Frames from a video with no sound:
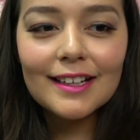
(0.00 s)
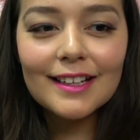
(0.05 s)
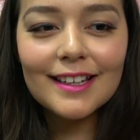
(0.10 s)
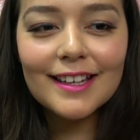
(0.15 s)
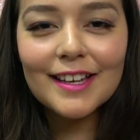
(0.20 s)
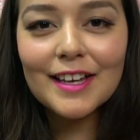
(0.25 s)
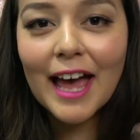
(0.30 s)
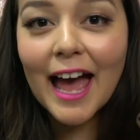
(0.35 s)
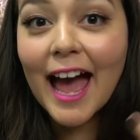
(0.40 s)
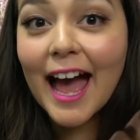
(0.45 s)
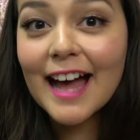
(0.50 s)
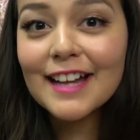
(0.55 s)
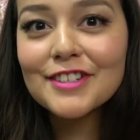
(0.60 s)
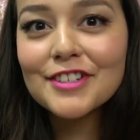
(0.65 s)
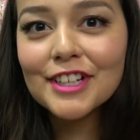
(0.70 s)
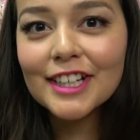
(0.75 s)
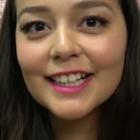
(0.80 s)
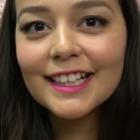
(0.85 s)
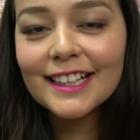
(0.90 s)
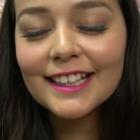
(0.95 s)

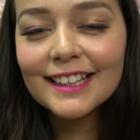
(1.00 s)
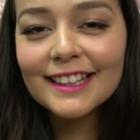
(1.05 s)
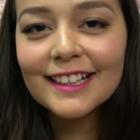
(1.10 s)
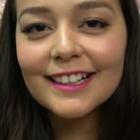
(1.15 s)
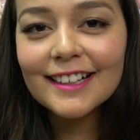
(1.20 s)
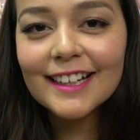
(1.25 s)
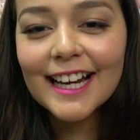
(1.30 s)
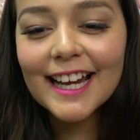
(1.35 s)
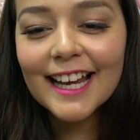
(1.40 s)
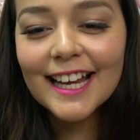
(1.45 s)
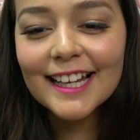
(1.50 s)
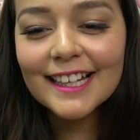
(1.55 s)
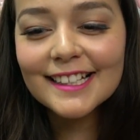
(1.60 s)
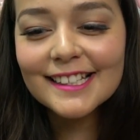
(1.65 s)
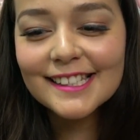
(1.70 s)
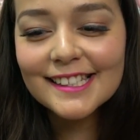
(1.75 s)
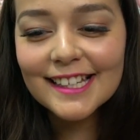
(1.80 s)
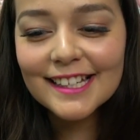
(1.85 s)
hatching their eggs.